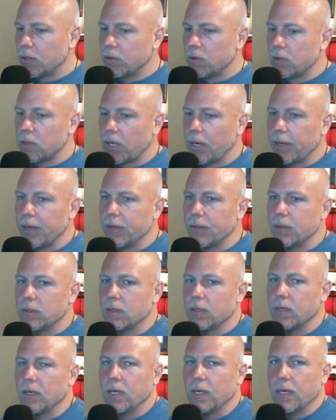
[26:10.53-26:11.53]
desires,
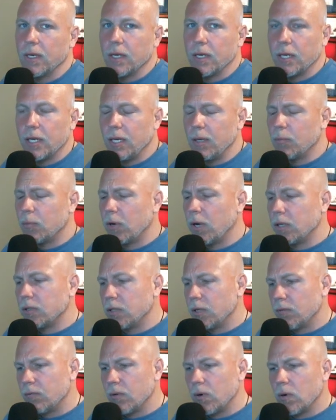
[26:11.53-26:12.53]
keep
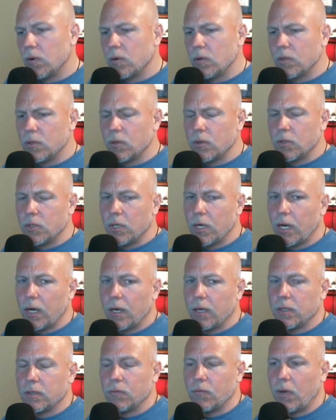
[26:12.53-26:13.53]
pressing forward towards your
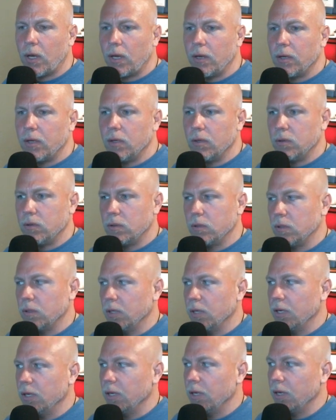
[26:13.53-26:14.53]
highest values,
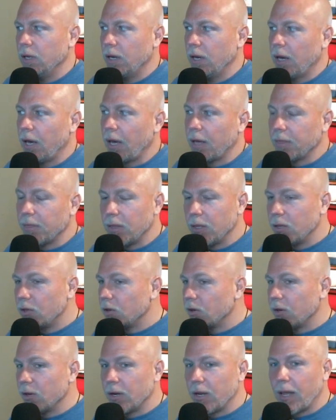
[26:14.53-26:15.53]
I think
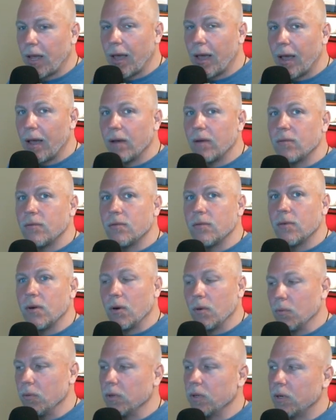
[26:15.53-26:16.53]
you're going to have
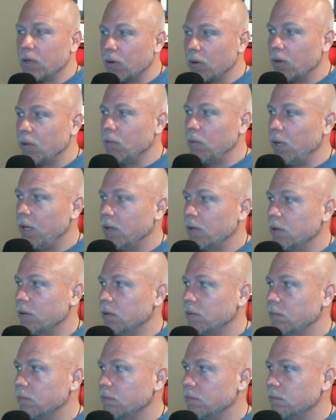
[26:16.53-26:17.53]
a really great week.
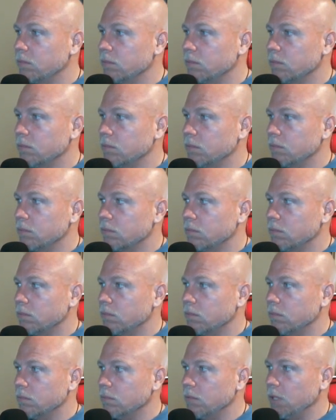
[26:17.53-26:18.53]

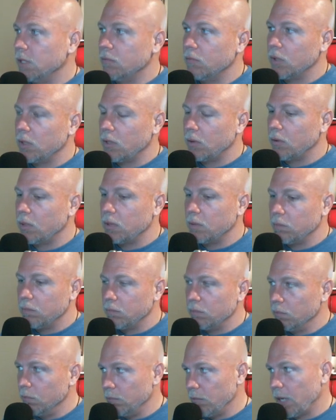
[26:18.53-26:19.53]
Even though it
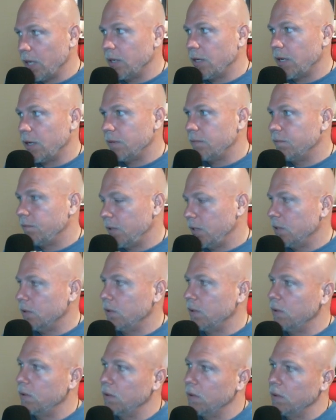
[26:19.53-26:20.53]
may not
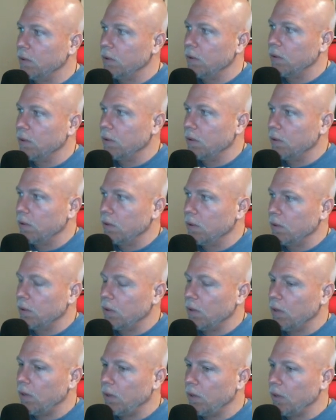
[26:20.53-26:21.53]
feel
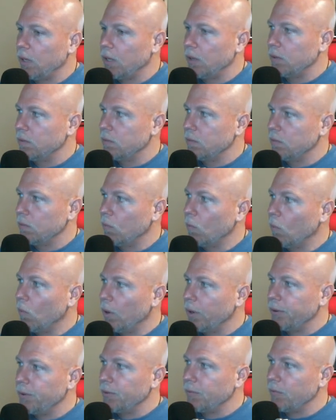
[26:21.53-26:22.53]
all that
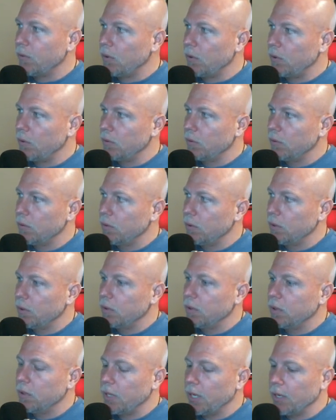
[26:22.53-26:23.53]
wonderful
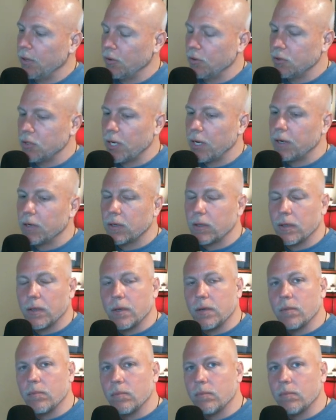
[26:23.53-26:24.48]
energetically.